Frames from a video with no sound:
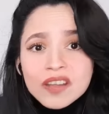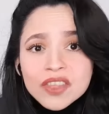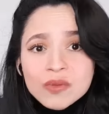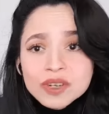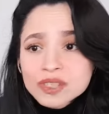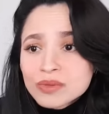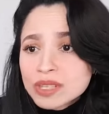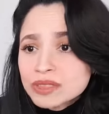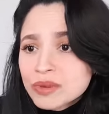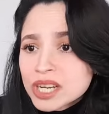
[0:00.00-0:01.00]
They were
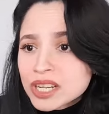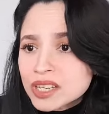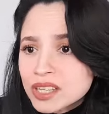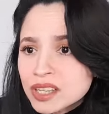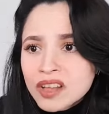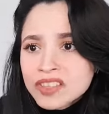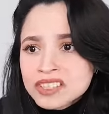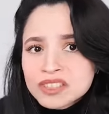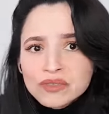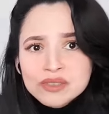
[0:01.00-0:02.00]
surrendering. This
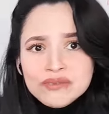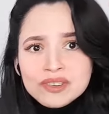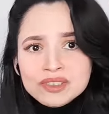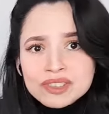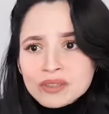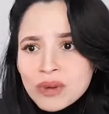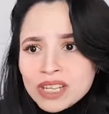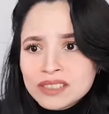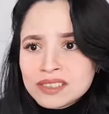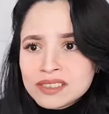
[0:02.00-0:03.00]
is Universal,
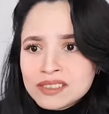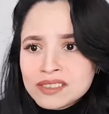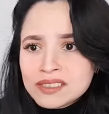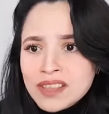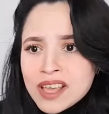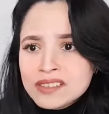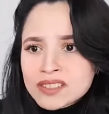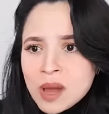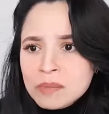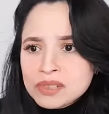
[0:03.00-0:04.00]
right? The hands
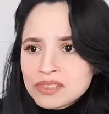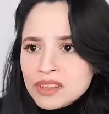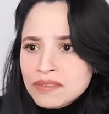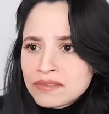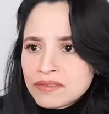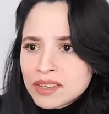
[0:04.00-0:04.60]
up and stuff.